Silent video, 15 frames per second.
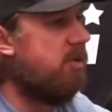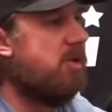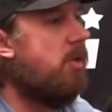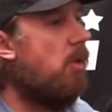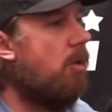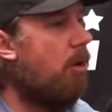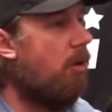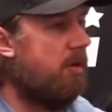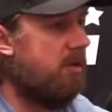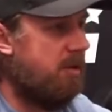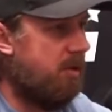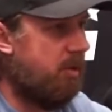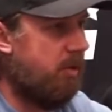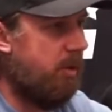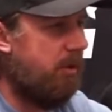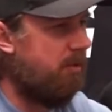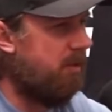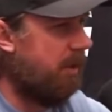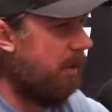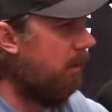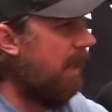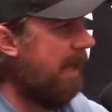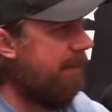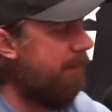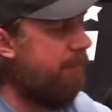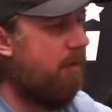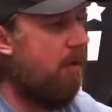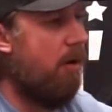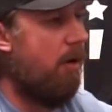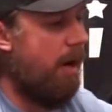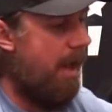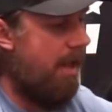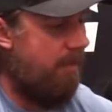there's no cars on the street. It was like a light fog.